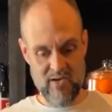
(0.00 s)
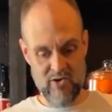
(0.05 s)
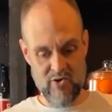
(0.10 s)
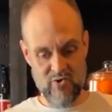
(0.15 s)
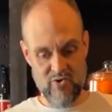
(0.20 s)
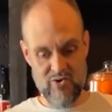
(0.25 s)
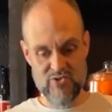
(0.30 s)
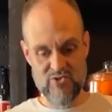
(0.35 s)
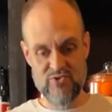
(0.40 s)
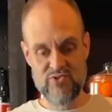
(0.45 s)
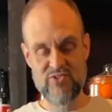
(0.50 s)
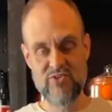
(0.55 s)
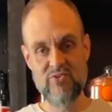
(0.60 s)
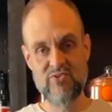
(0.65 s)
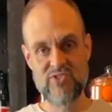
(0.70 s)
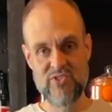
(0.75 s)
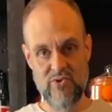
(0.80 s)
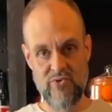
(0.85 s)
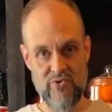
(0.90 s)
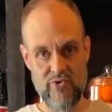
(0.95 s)
Crystal
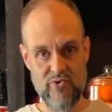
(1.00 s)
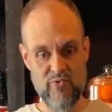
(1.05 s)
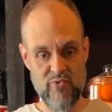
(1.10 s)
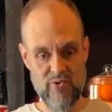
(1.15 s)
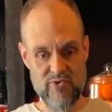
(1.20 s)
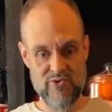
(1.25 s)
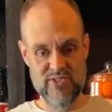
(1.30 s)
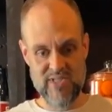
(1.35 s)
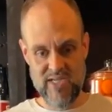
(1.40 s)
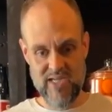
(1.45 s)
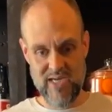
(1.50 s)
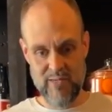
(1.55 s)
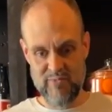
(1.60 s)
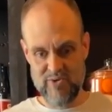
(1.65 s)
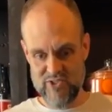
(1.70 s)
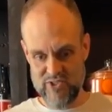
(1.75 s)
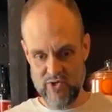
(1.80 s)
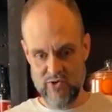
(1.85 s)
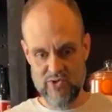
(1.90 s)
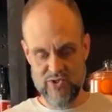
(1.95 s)
Silk Cylinder routine. I'm
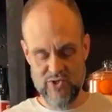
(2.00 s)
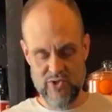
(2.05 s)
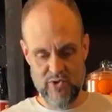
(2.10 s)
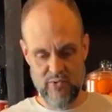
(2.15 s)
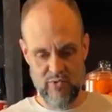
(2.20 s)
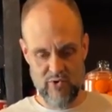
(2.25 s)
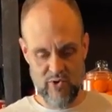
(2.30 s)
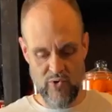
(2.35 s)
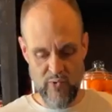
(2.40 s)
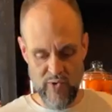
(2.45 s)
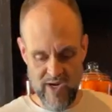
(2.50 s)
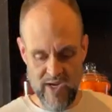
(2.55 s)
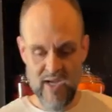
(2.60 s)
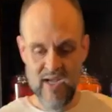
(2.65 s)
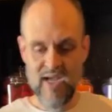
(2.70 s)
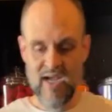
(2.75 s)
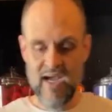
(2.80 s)
gonna show it to you real quick.